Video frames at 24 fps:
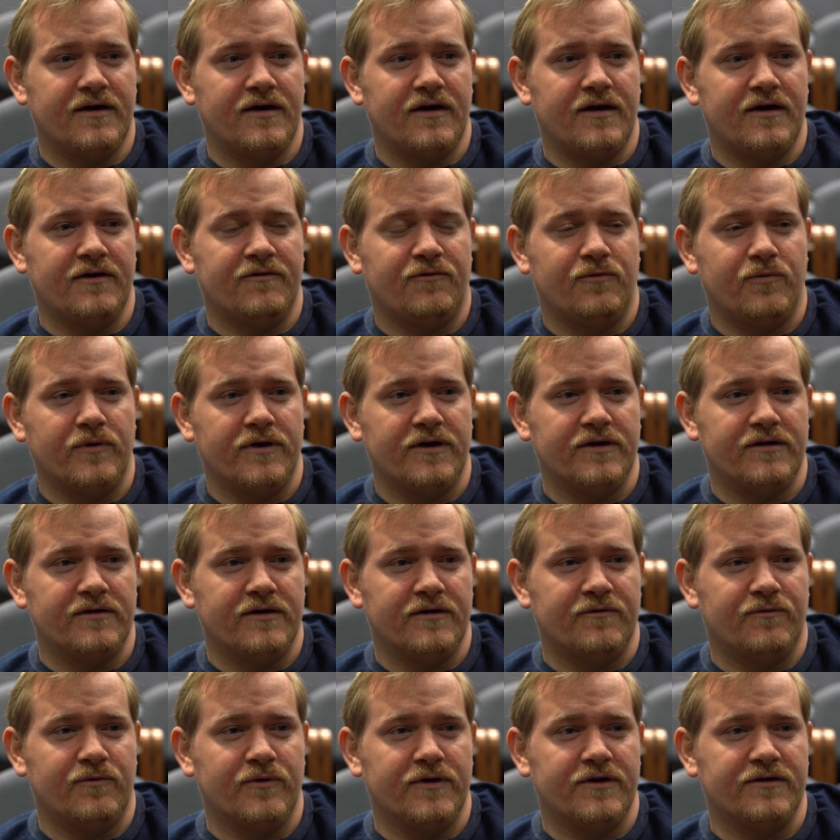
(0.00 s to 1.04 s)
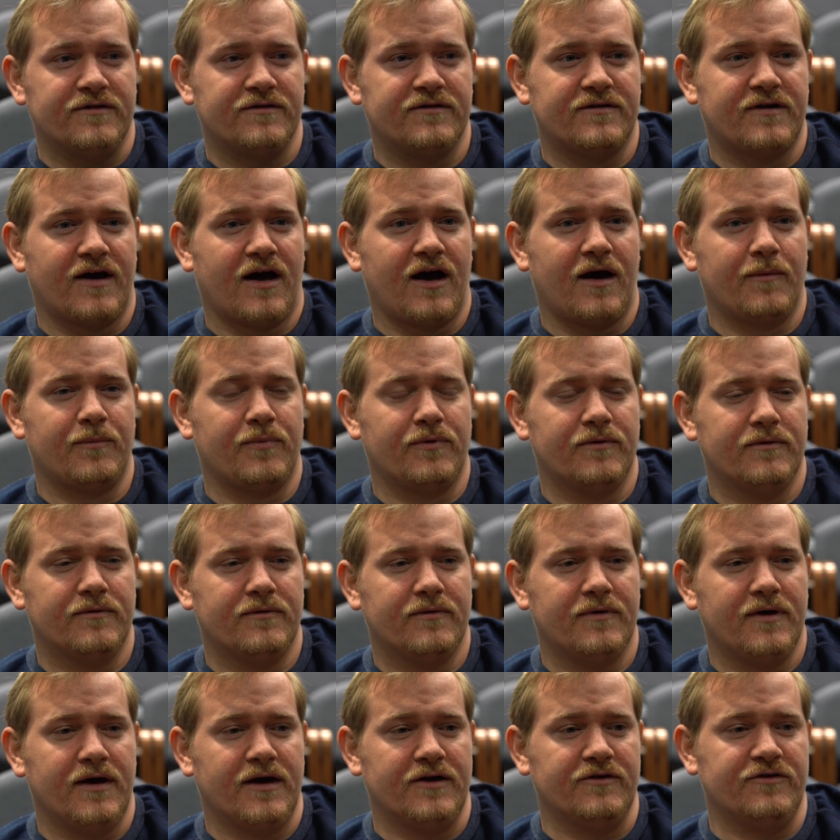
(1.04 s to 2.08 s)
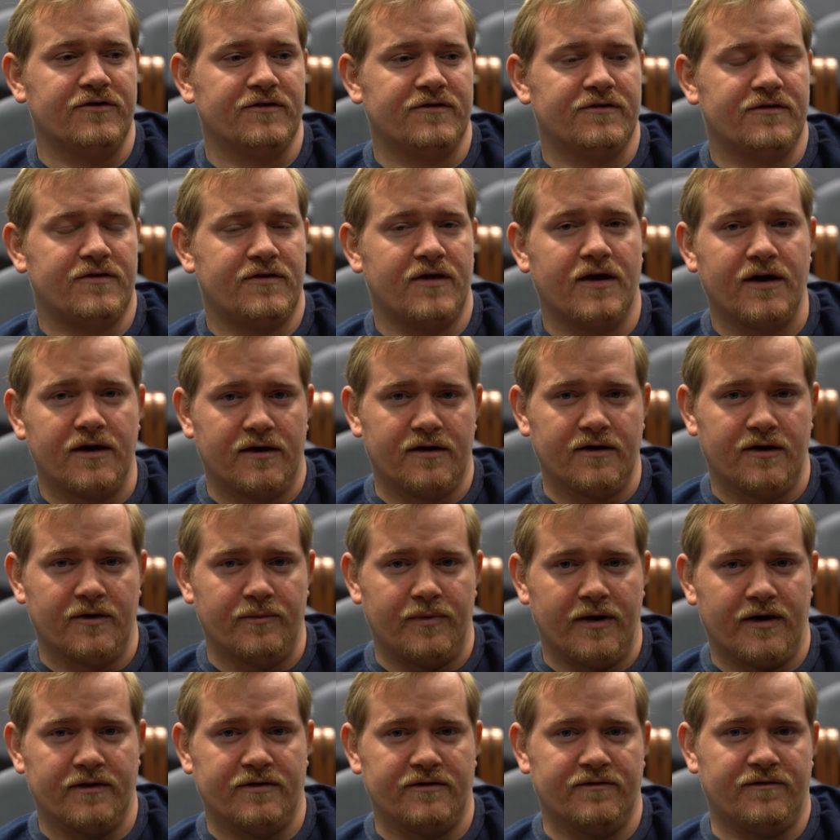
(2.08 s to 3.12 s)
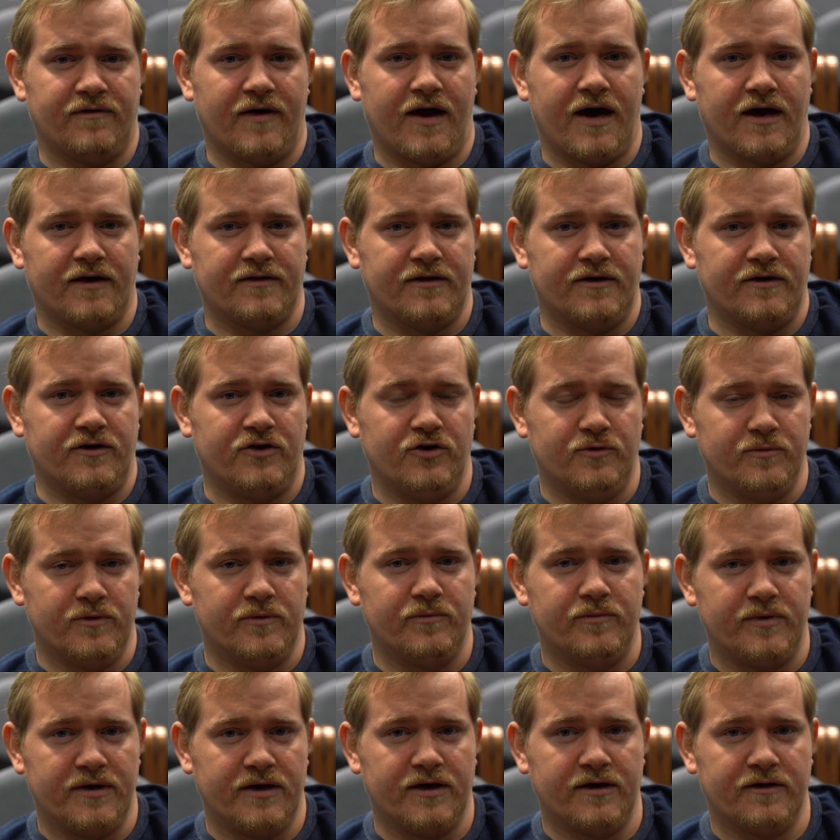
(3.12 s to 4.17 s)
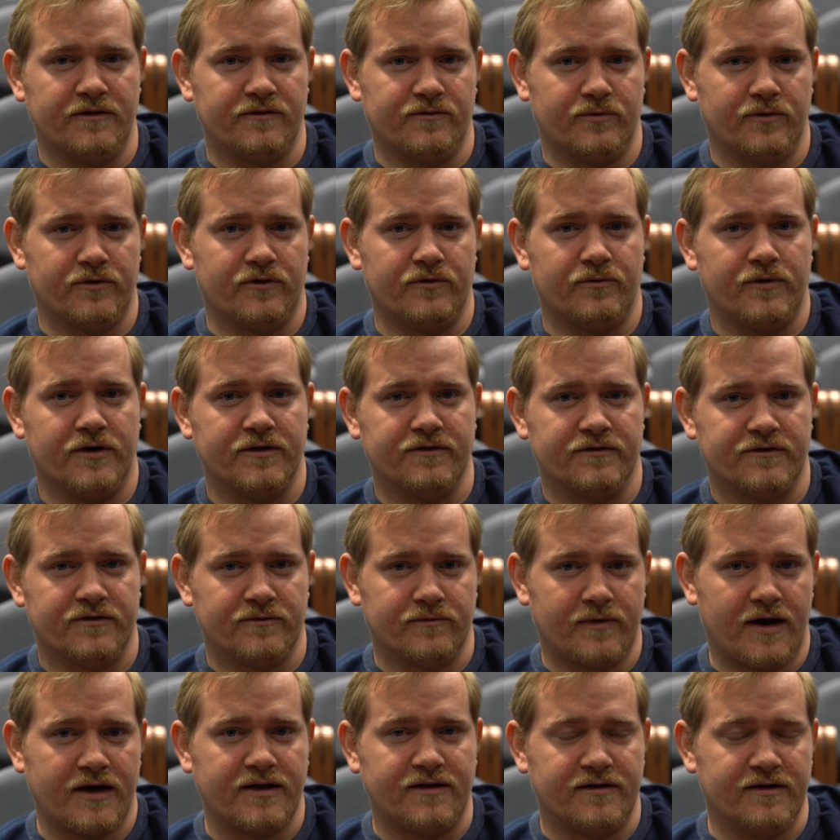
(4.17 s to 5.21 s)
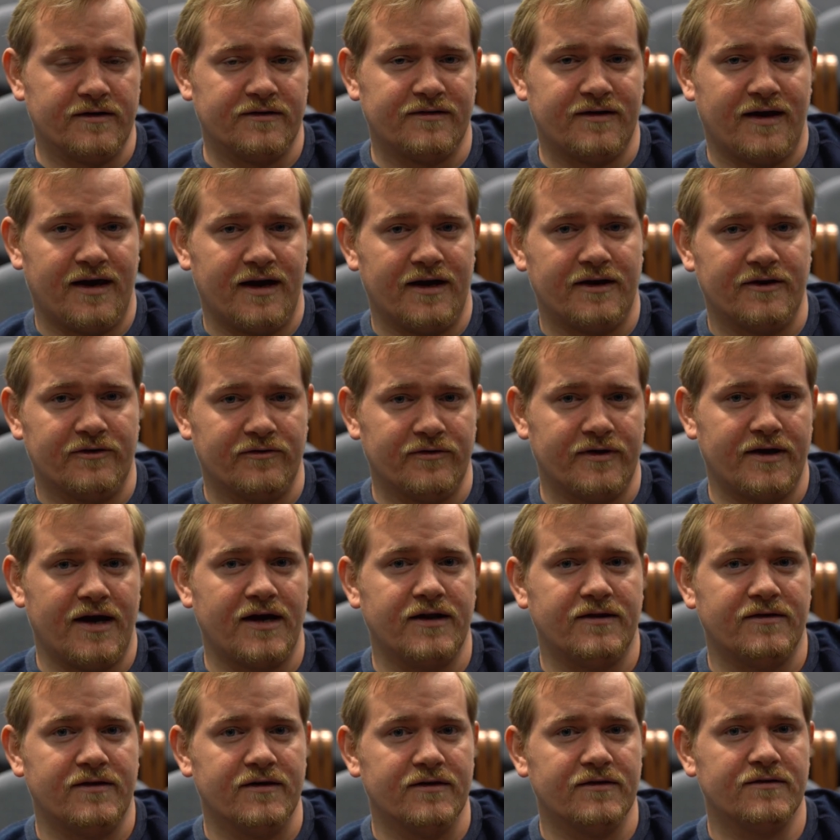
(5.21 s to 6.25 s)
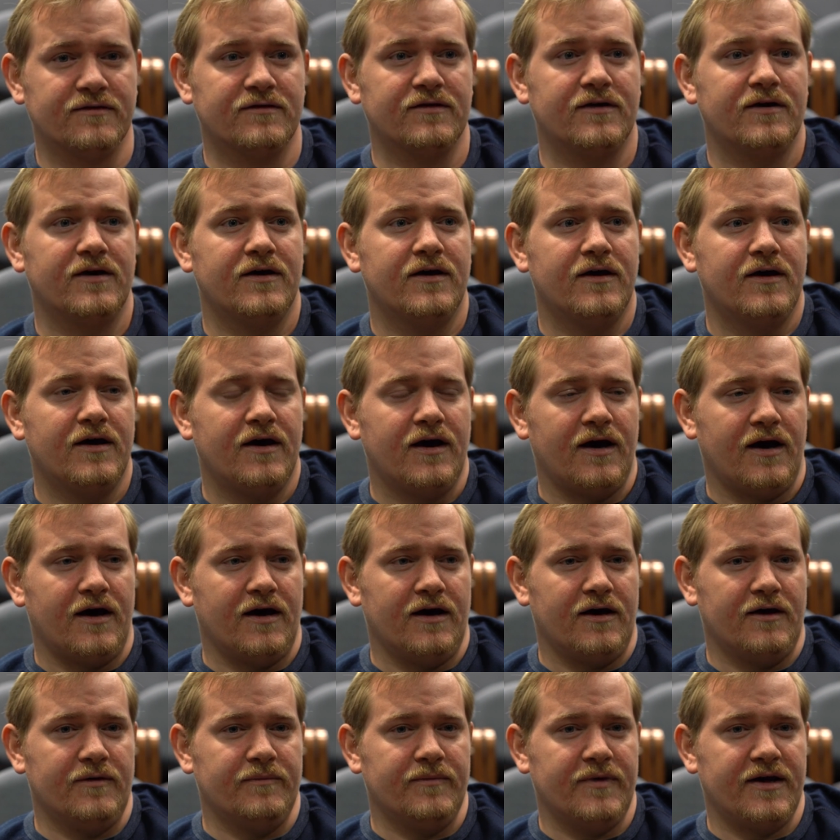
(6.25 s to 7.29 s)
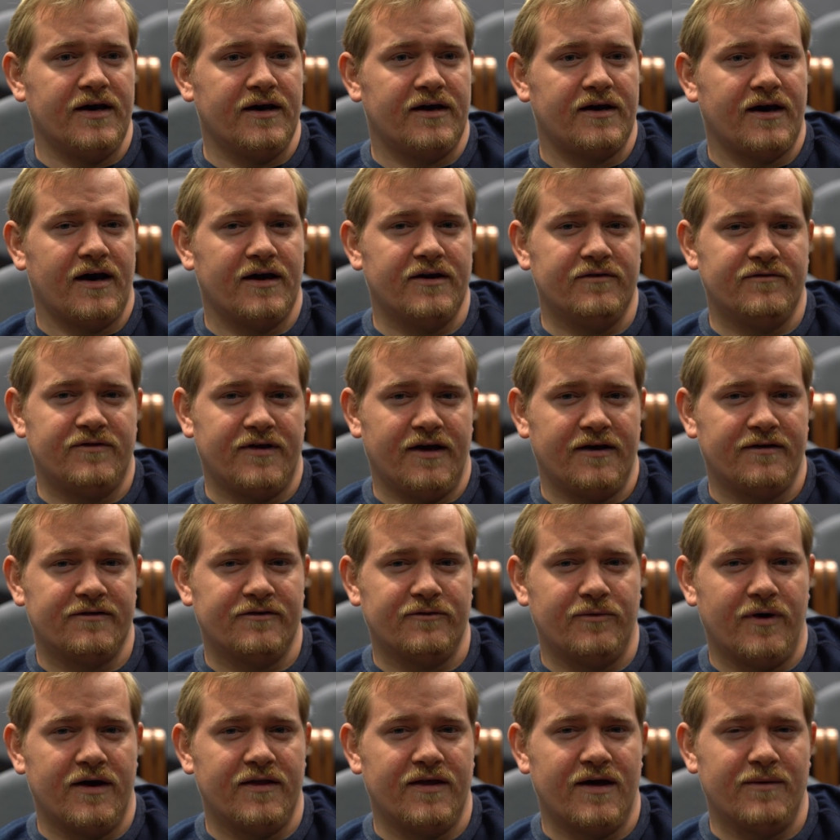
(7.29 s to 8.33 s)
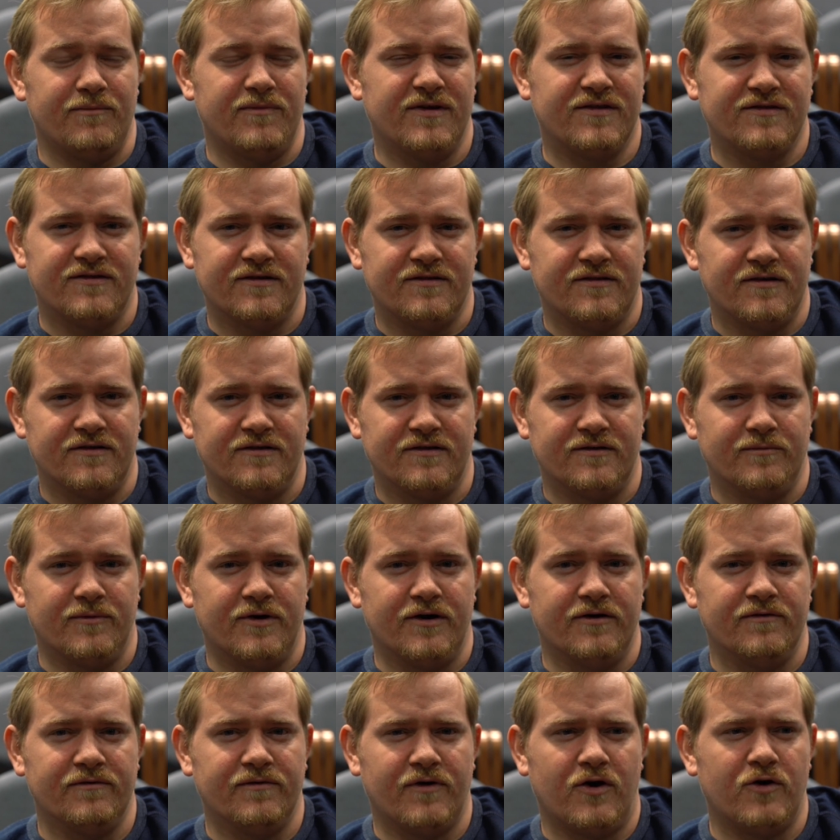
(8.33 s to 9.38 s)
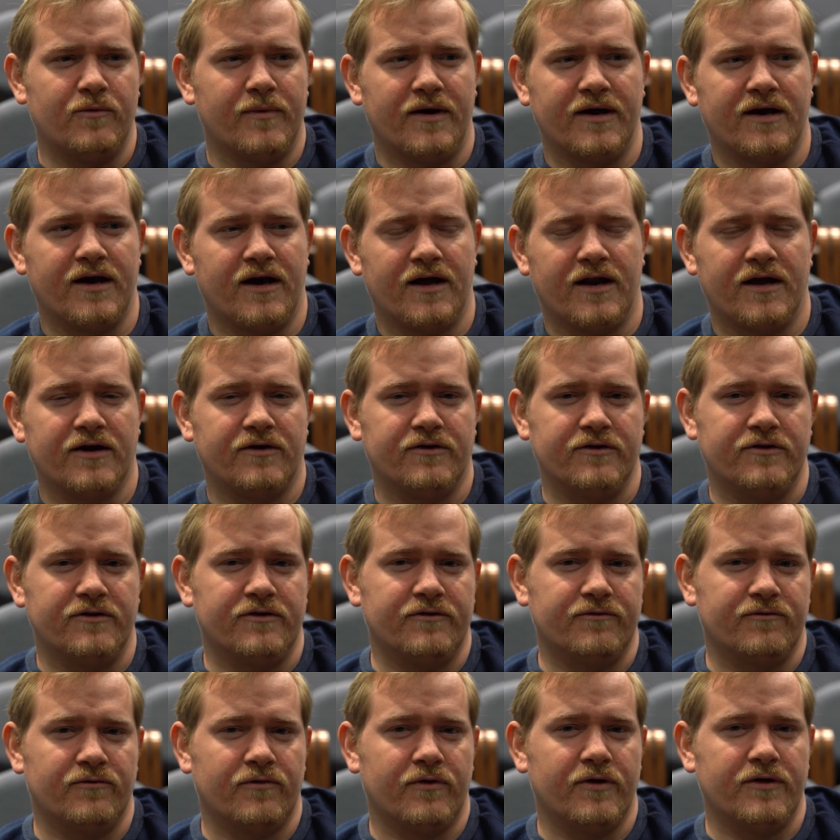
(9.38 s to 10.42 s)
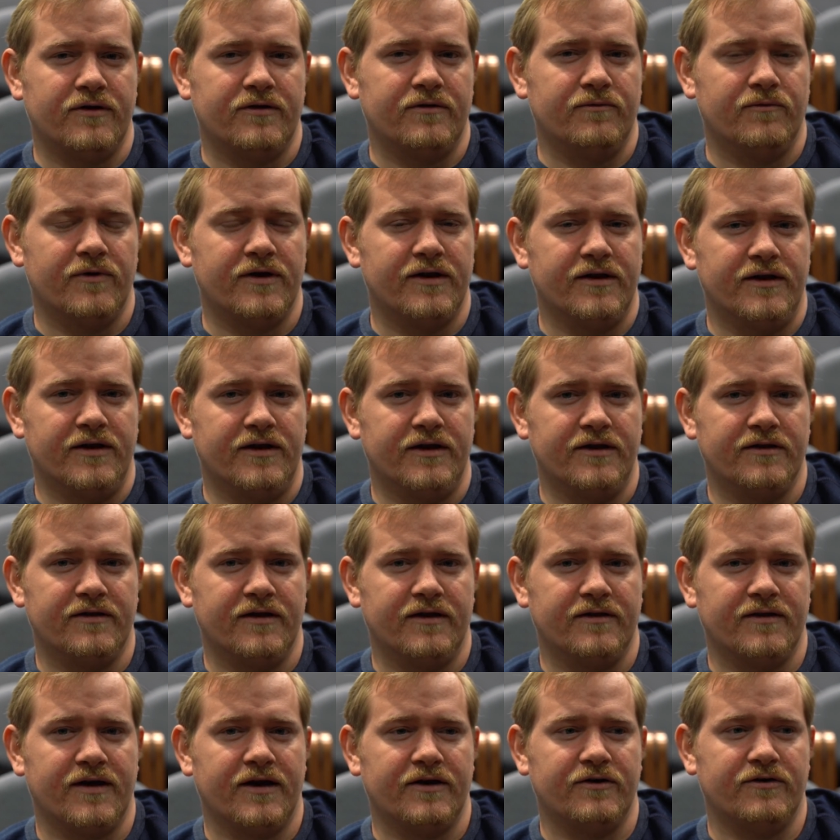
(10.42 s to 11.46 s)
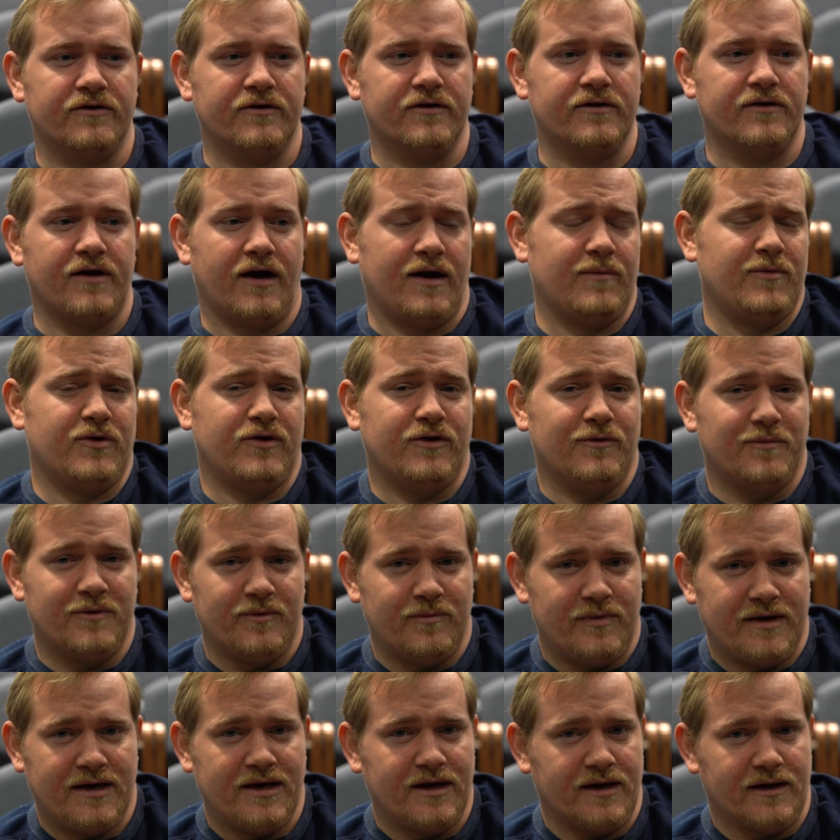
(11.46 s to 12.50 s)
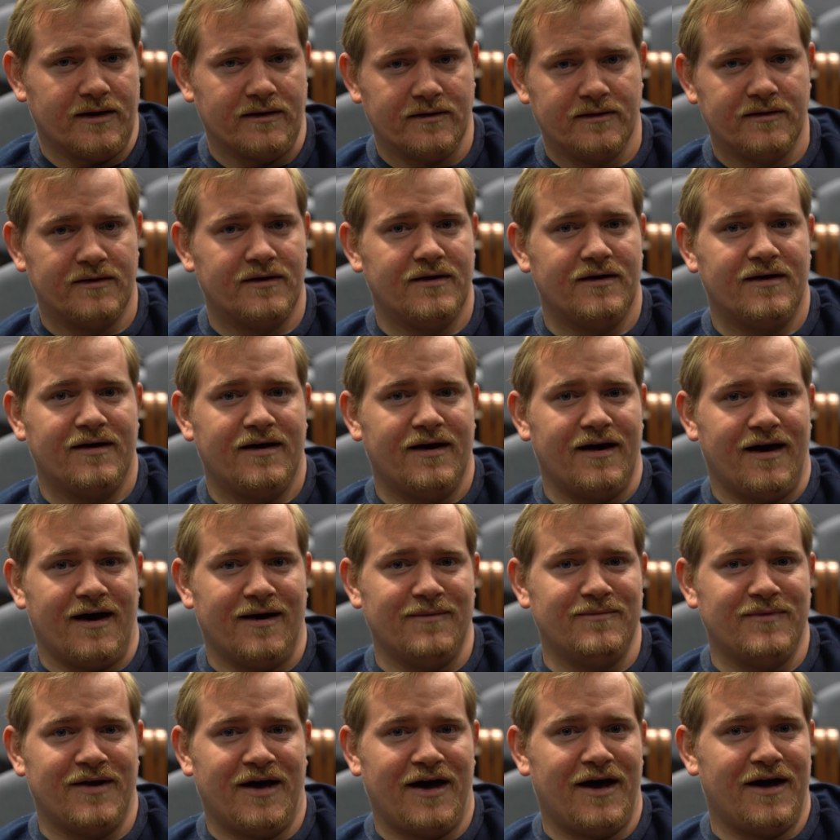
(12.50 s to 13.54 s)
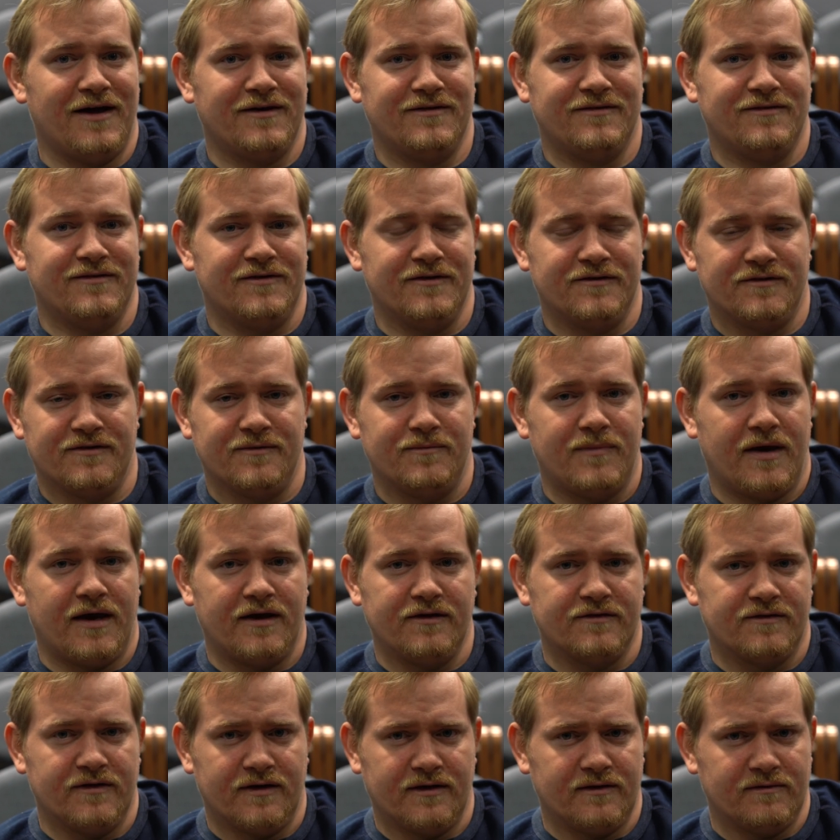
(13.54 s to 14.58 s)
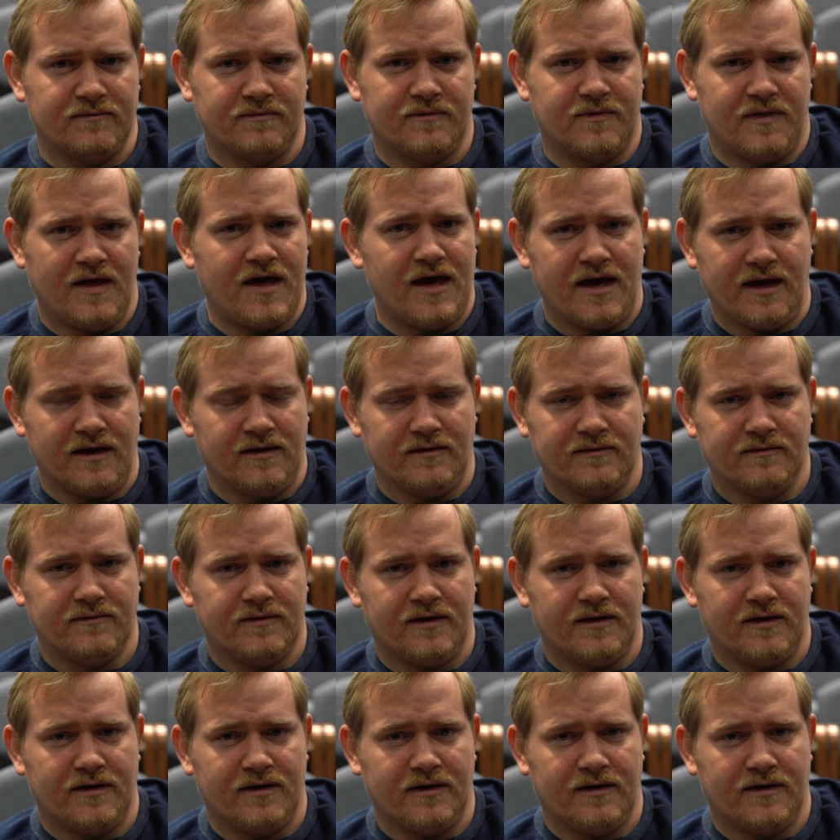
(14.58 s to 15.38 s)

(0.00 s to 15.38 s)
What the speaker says: if we stop and just think about the fact that human beings were the ones to write this and create this, it kind of takes away that mysticism of, oh my God, I couldn't have written anything that good. I'm a human being. I'm not this amazing thing.